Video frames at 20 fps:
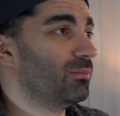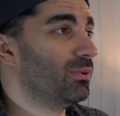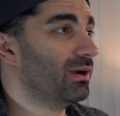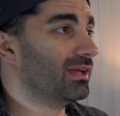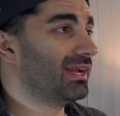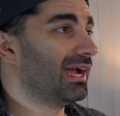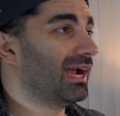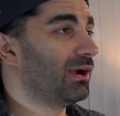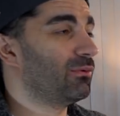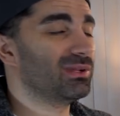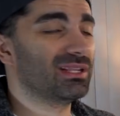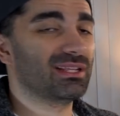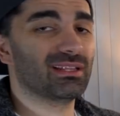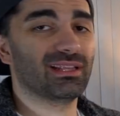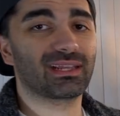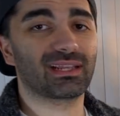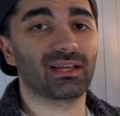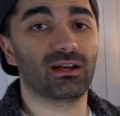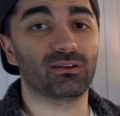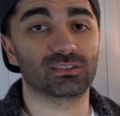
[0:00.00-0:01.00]
but I really
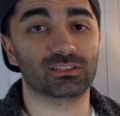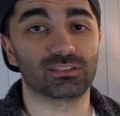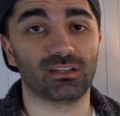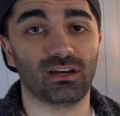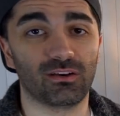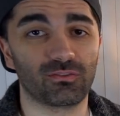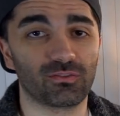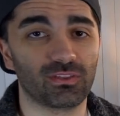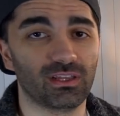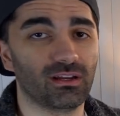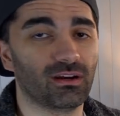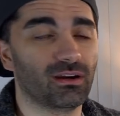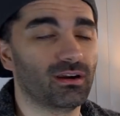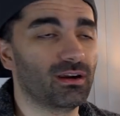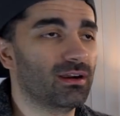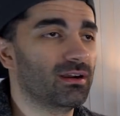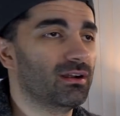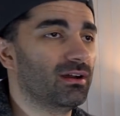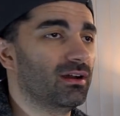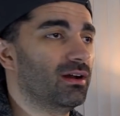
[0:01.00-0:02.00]
like how soft they
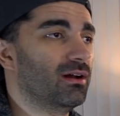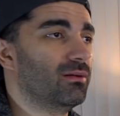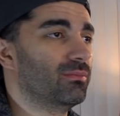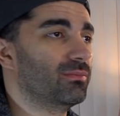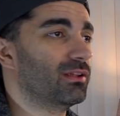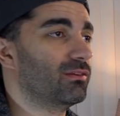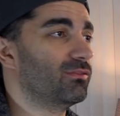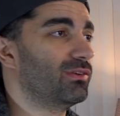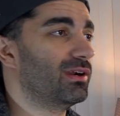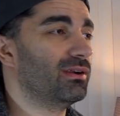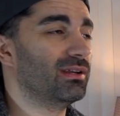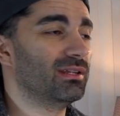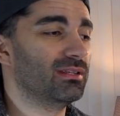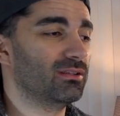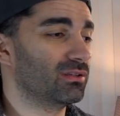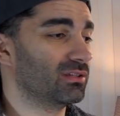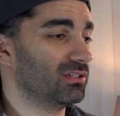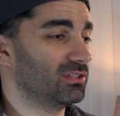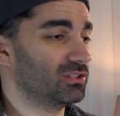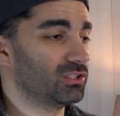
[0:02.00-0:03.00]
are. Um, they're very,
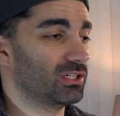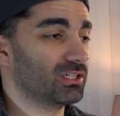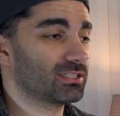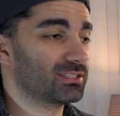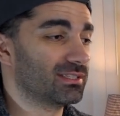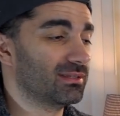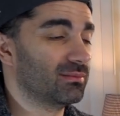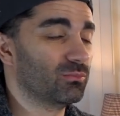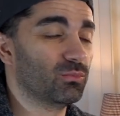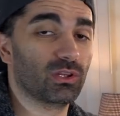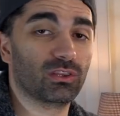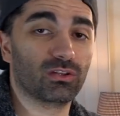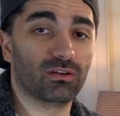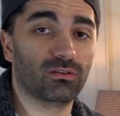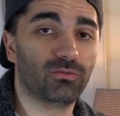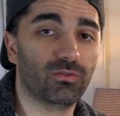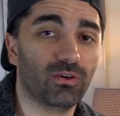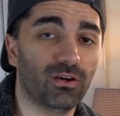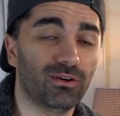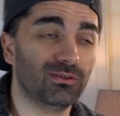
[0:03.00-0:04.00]
you can adjust them with
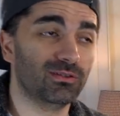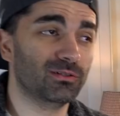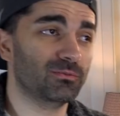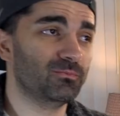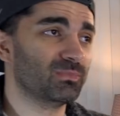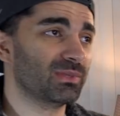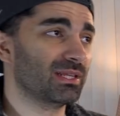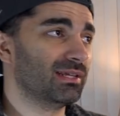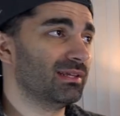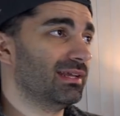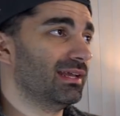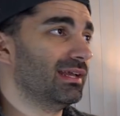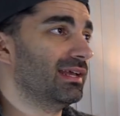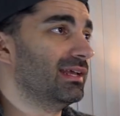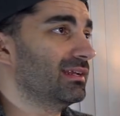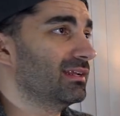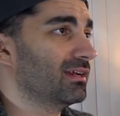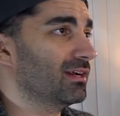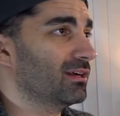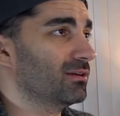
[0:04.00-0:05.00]
your phone.
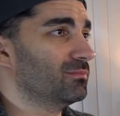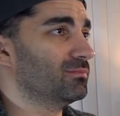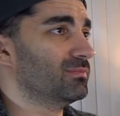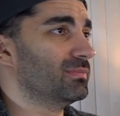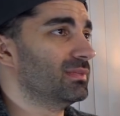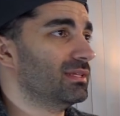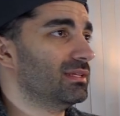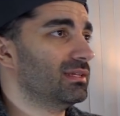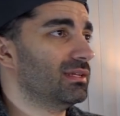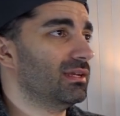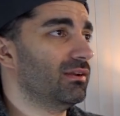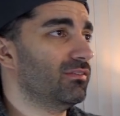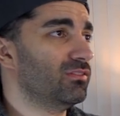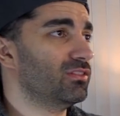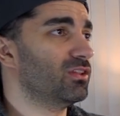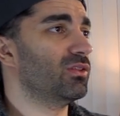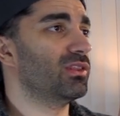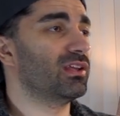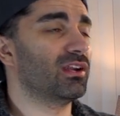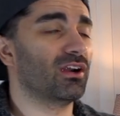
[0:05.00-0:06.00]
And um, even
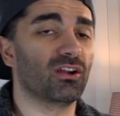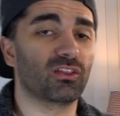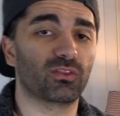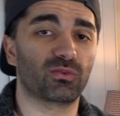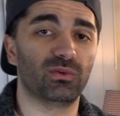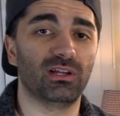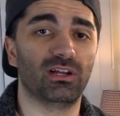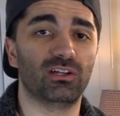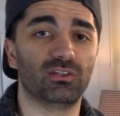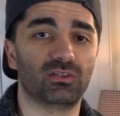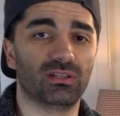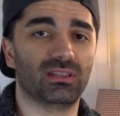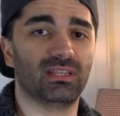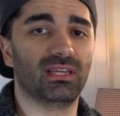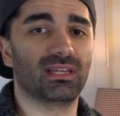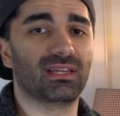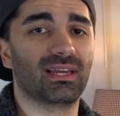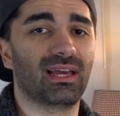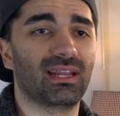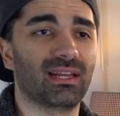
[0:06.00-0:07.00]
though they are 300,
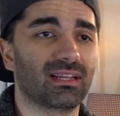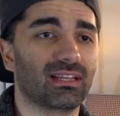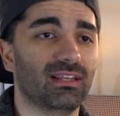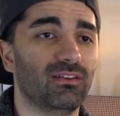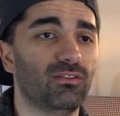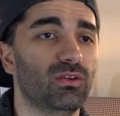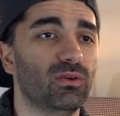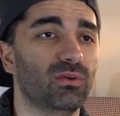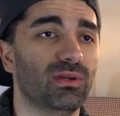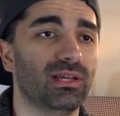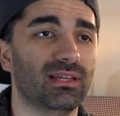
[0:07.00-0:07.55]
they kind of give you